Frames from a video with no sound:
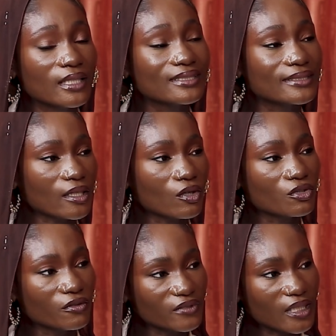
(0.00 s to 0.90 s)

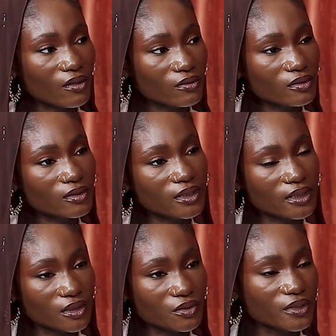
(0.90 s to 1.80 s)
second of doubt,
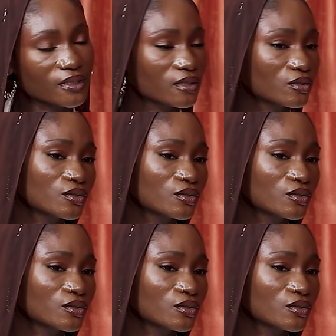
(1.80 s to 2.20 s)
they deal with it.